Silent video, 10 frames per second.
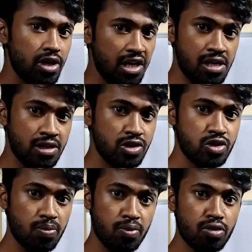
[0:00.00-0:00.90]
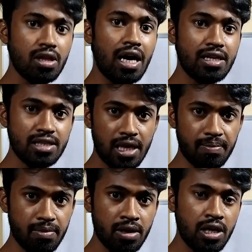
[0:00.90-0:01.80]
Okay, so both are
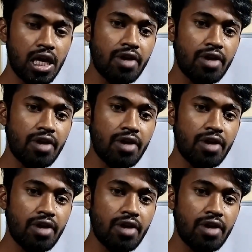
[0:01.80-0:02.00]
same.